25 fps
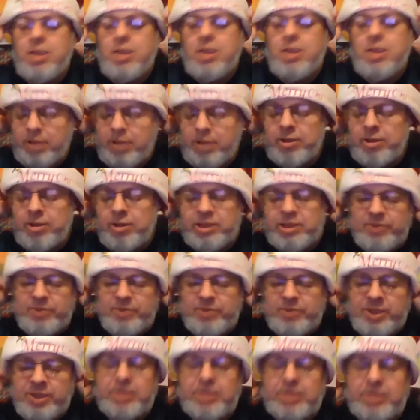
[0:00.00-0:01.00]

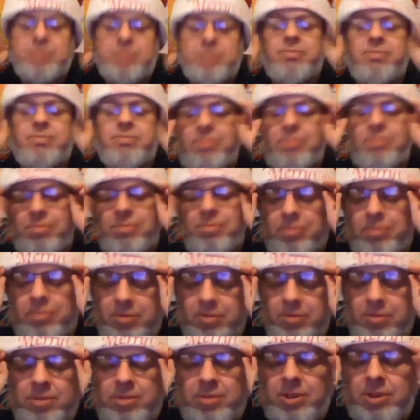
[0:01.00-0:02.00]
Christmas
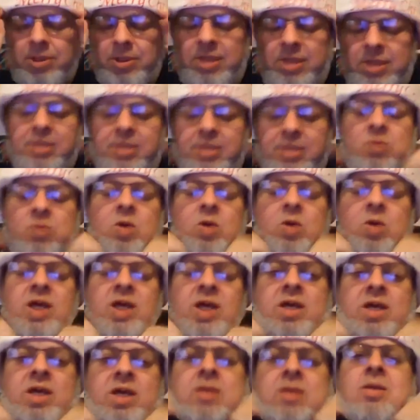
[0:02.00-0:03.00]
is a
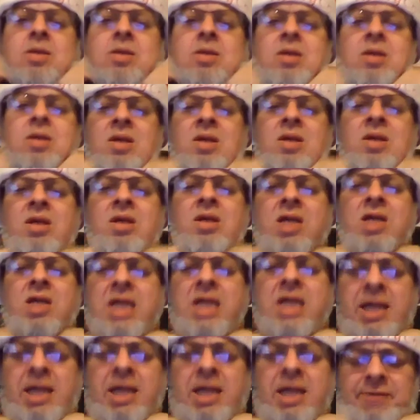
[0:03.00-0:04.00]
way
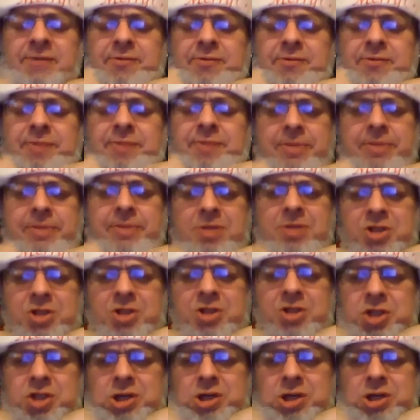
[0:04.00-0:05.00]
for people to
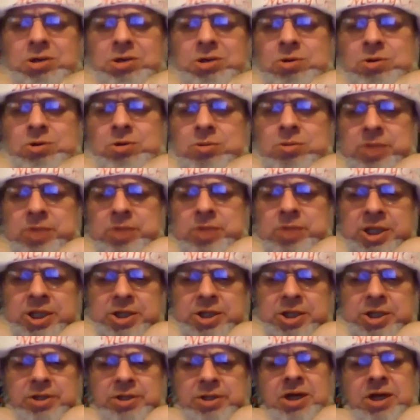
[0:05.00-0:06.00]
show each
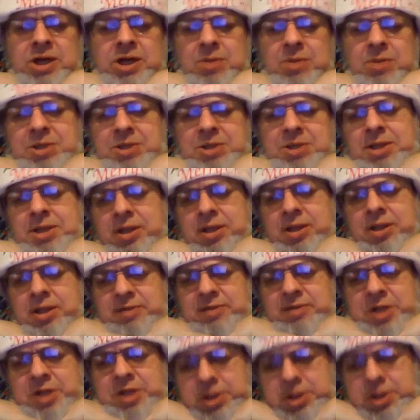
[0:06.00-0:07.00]
other how much they love
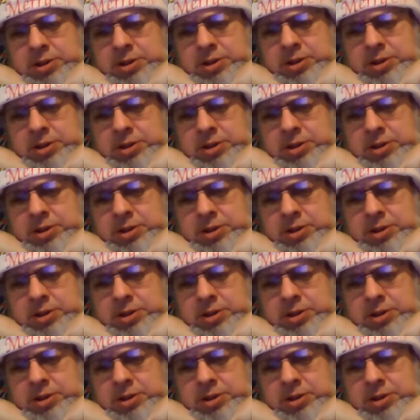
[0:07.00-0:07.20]
each other.